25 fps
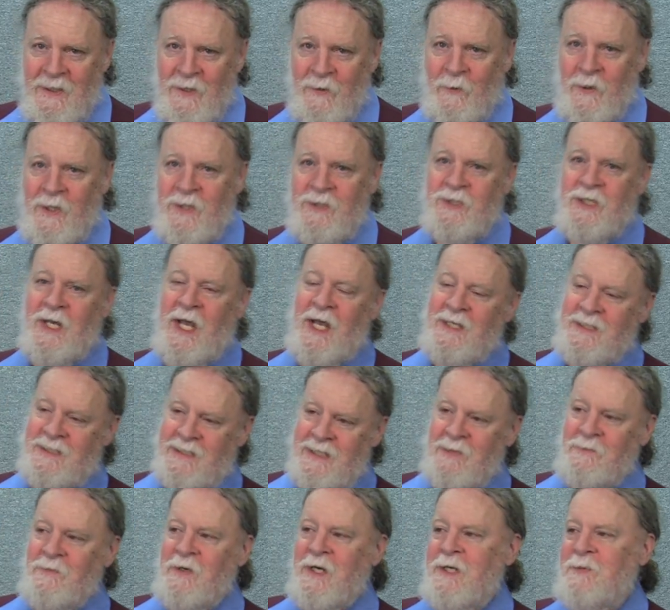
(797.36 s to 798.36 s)
which, as
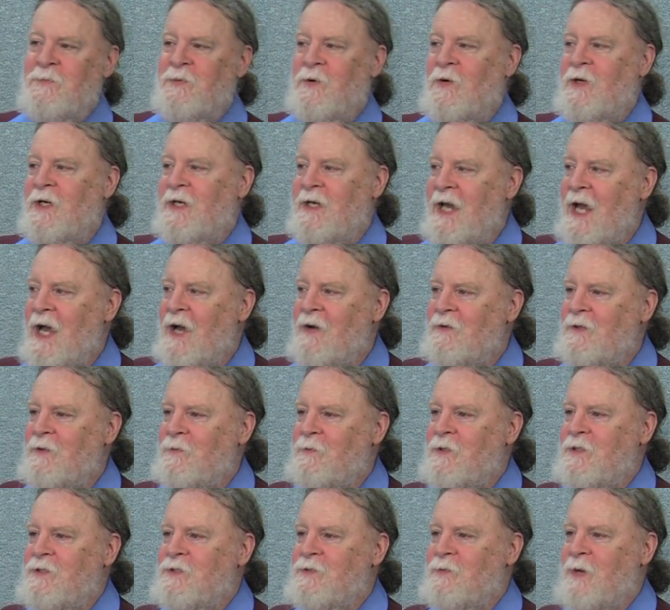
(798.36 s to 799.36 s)
somebody pointed out,
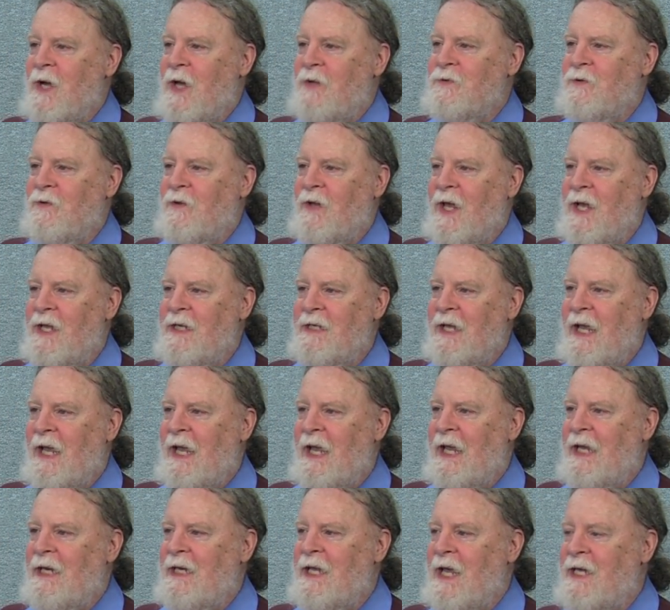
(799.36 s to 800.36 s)
was rather like a,